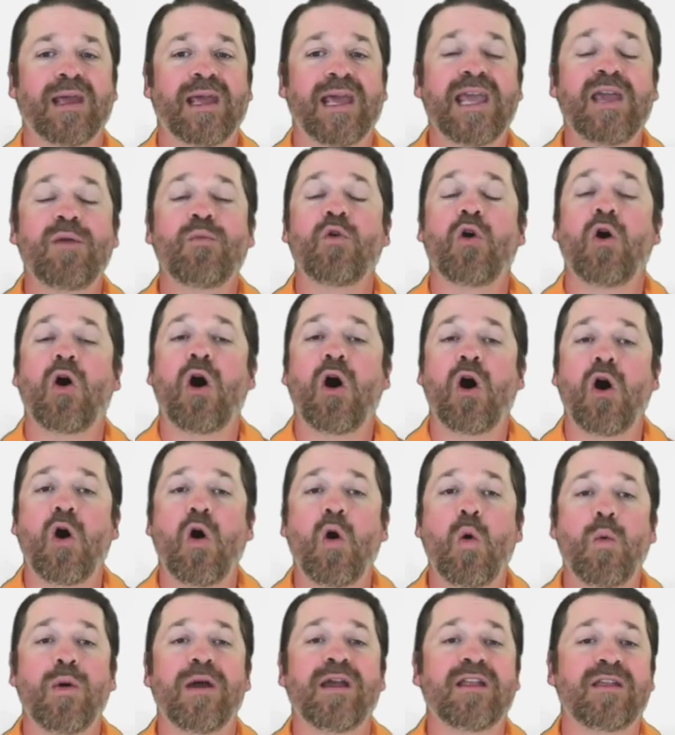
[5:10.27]
He will
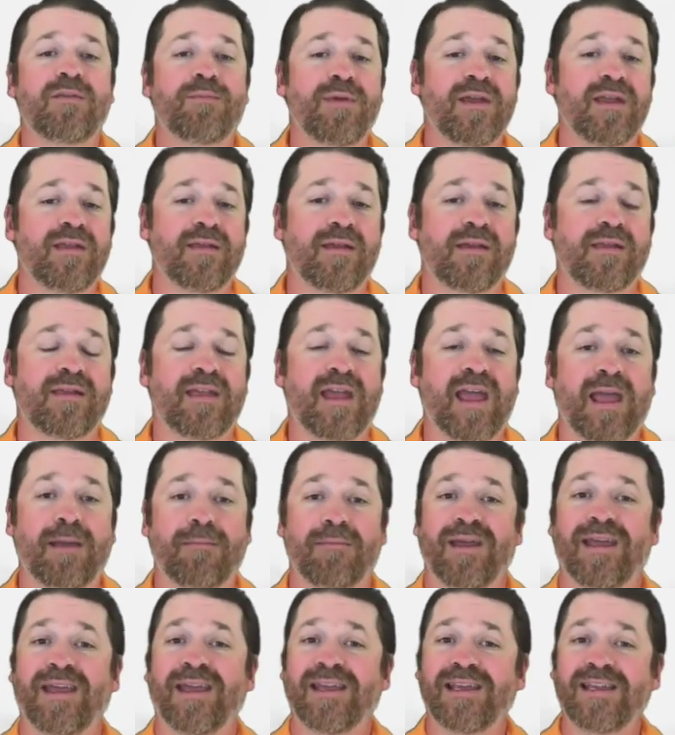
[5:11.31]
always be the
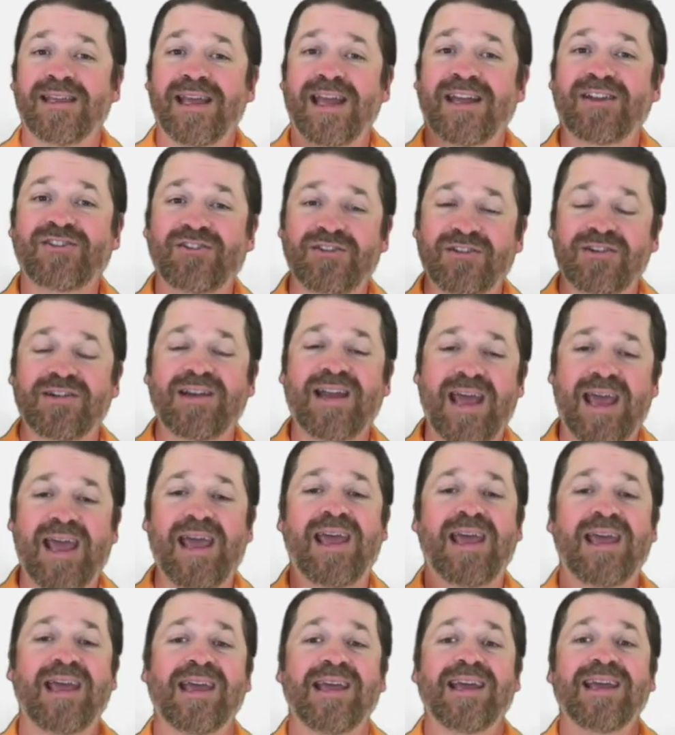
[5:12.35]
same.
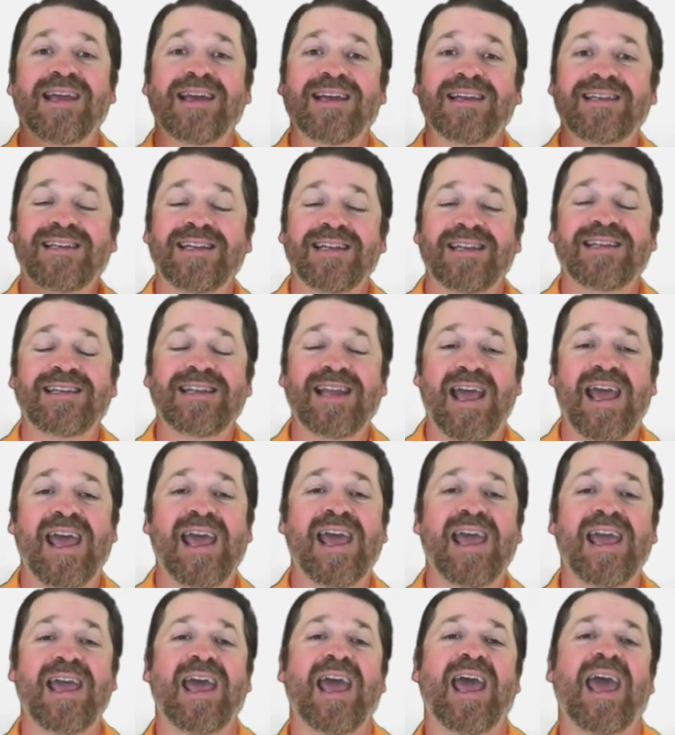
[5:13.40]
Yesterday,
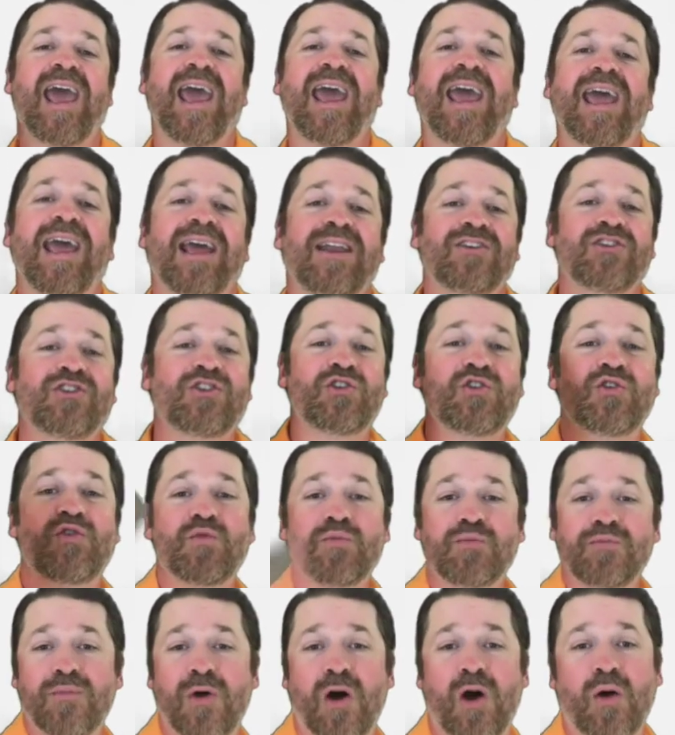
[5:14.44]
today, and
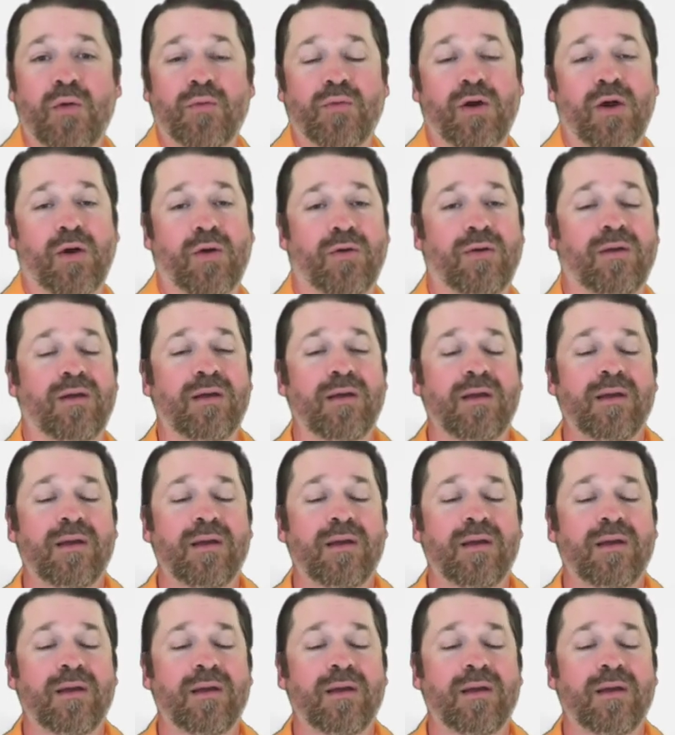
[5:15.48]
tomorrow.